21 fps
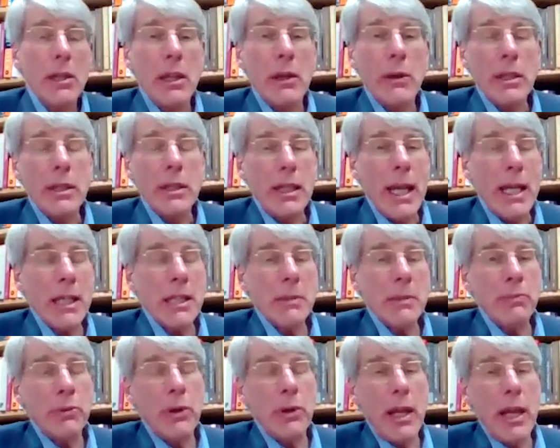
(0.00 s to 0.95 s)
There is
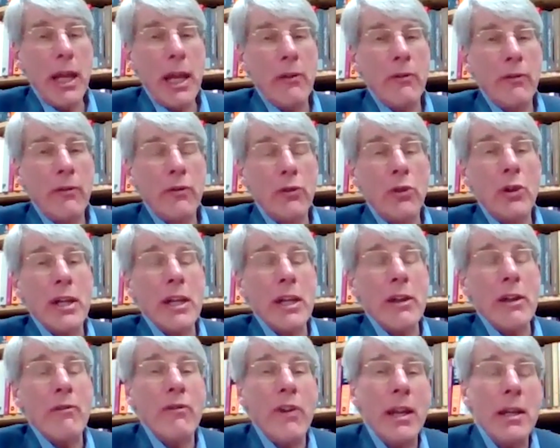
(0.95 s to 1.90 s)
less prayer for
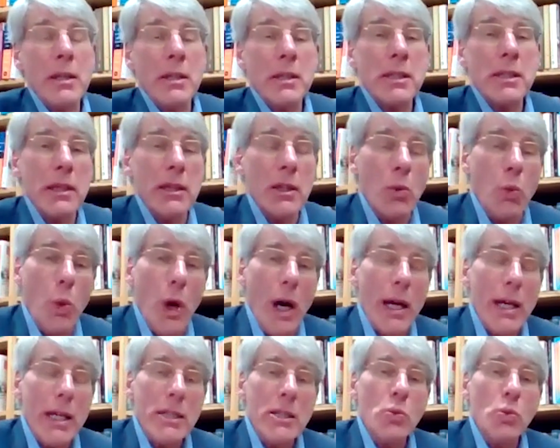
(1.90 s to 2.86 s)
events in the
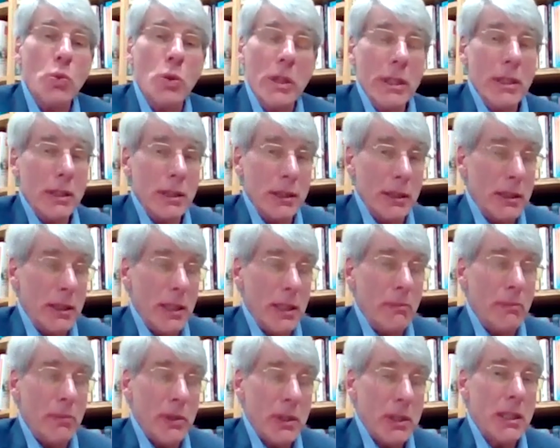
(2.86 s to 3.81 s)
wider
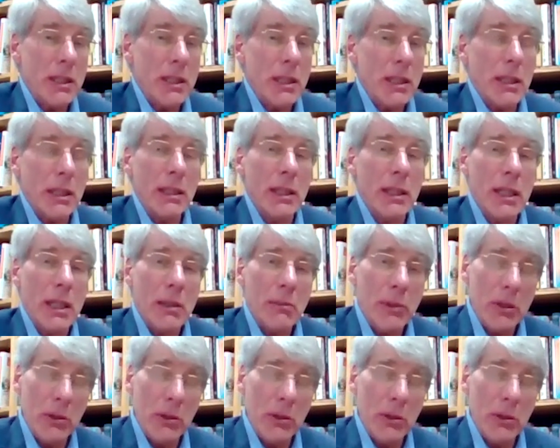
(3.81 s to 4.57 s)
world in particular,